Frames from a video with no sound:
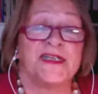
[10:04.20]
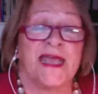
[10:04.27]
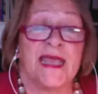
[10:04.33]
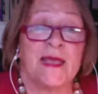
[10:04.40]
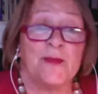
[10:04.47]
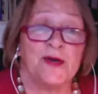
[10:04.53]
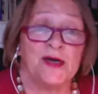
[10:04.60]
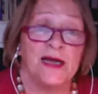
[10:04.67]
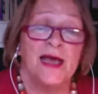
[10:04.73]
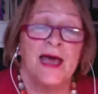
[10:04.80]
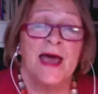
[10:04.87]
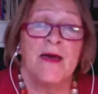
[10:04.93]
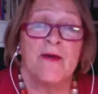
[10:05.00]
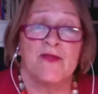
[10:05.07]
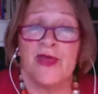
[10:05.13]
the table.
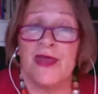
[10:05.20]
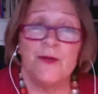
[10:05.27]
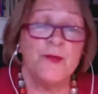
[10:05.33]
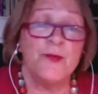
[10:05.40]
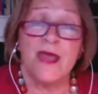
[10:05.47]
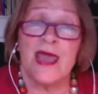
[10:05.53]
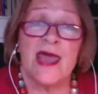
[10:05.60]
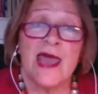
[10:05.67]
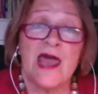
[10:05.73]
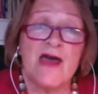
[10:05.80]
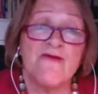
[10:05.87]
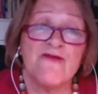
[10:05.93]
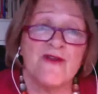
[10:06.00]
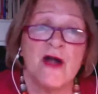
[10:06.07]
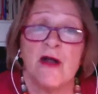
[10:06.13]
Then we
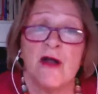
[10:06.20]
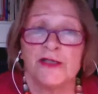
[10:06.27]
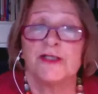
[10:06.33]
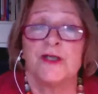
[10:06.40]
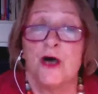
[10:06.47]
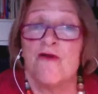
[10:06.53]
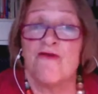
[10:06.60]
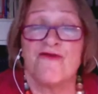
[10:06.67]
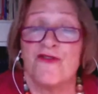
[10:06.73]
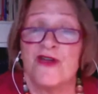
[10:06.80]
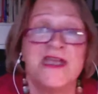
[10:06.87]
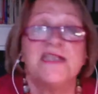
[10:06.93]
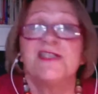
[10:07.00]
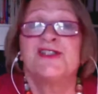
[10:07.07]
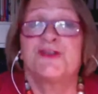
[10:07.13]
have a lot of
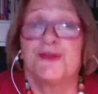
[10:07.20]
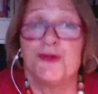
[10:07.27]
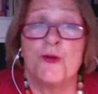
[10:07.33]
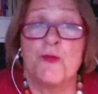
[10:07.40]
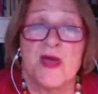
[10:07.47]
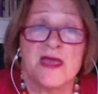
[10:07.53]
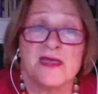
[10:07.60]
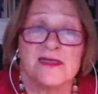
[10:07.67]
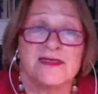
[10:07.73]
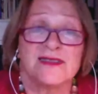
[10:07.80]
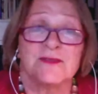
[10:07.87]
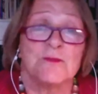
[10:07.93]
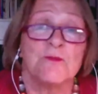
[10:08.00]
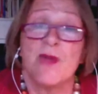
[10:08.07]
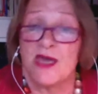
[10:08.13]

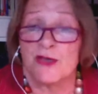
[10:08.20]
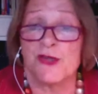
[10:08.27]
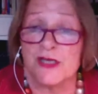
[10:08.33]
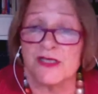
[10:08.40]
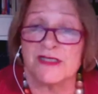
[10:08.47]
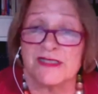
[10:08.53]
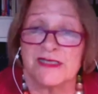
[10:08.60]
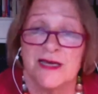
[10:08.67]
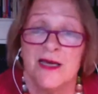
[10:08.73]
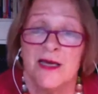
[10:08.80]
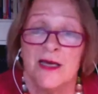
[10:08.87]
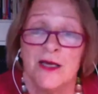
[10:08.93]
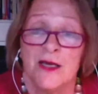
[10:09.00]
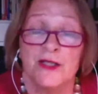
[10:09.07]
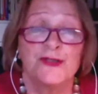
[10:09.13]
instruments, measures
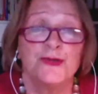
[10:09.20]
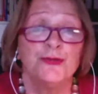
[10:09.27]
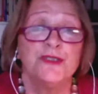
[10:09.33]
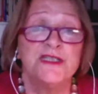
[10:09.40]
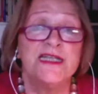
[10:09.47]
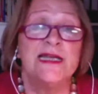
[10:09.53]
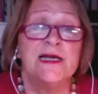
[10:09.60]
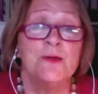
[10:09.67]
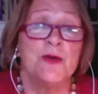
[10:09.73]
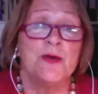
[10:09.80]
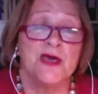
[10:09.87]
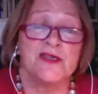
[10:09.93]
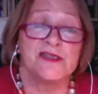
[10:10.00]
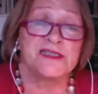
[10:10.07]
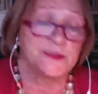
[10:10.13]
to deal
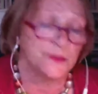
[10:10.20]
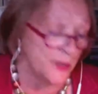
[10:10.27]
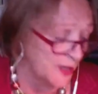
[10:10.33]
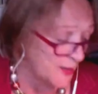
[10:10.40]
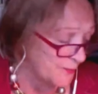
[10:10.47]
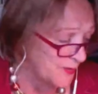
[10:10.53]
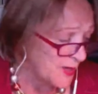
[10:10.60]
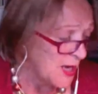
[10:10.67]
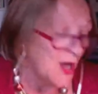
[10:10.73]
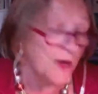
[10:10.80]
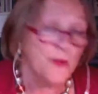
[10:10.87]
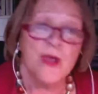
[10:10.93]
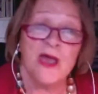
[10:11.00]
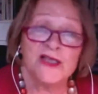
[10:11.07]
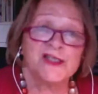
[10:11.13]
with.
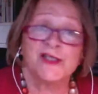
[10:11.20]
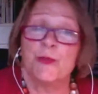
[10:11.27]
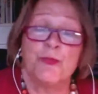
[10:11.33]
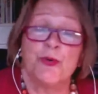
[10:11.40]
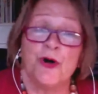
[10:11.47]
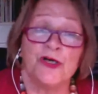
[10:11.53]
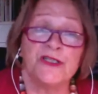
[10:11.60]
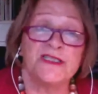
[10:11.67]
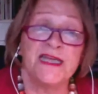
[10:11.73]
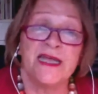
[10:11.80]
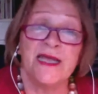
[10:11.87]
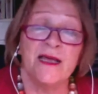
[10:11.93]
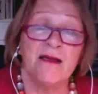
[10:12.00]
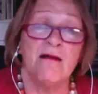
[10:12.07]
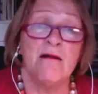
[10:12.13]
We are
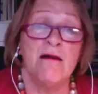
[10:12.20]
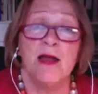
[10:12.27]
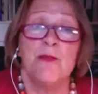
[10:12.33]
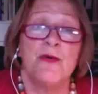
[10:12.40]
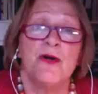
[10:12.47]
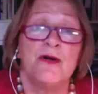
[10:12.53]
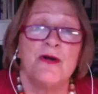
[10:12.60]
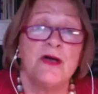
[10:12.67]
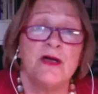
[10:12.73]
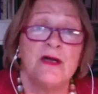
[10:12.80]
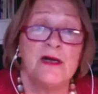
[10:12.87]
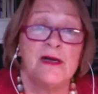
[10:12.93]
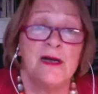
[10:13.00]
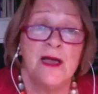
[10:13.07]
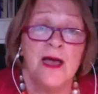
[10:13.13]
supporting
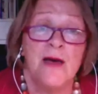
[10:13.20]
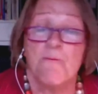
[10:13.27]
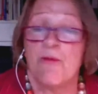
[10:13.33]
liberal